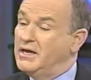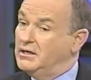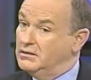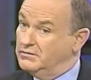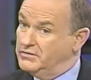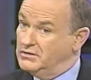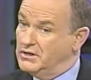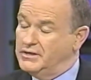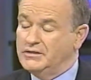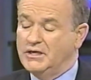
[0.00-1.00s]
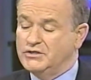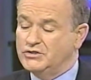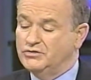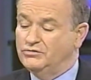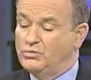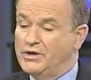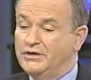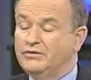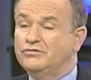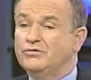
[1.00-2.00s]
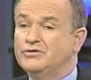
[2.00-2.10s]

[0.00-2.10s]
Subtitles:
aid of the United Nations when it is your